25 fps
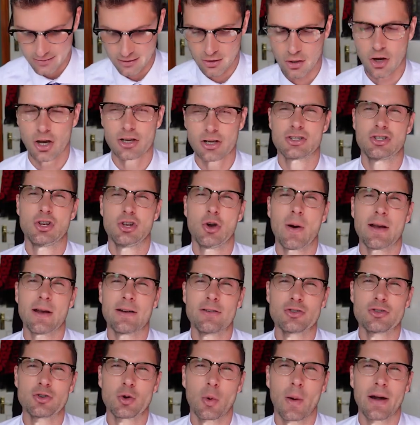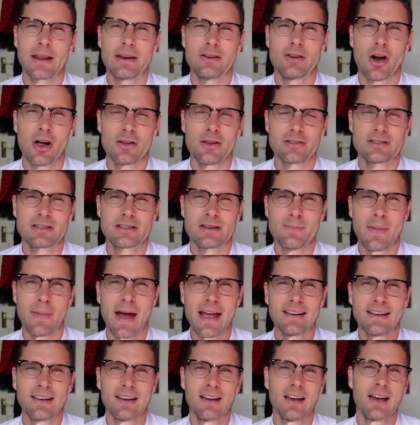that cost $220 to
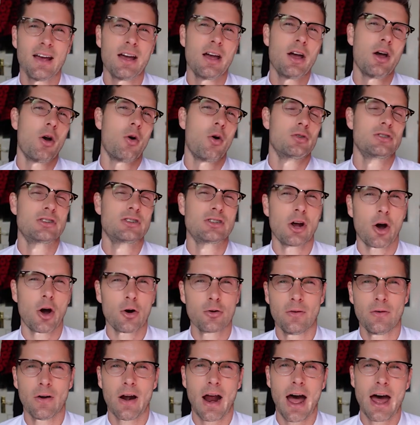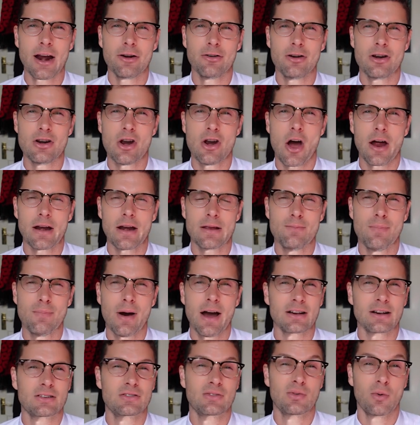make sold for 190
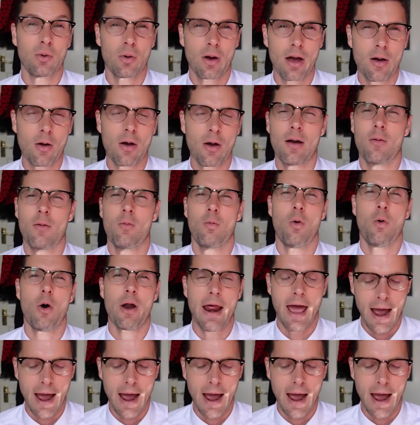bucks. What